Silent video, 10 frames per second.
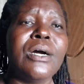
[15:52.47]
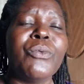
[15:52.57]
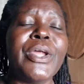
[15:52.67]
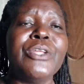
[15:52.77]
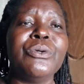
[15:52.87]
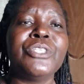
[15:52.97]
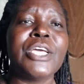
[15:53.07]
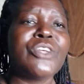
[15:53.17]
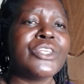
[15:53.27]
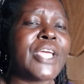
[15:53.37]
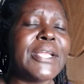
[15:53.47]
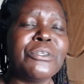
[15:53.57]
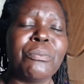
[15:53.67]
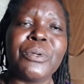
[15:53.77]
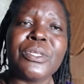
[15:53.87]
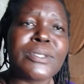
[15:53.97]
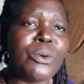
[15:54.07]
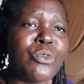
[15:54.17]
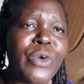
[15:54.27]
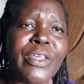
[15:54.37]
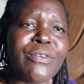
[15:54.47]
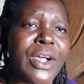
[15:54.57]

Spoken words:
When you take your child to preschool for the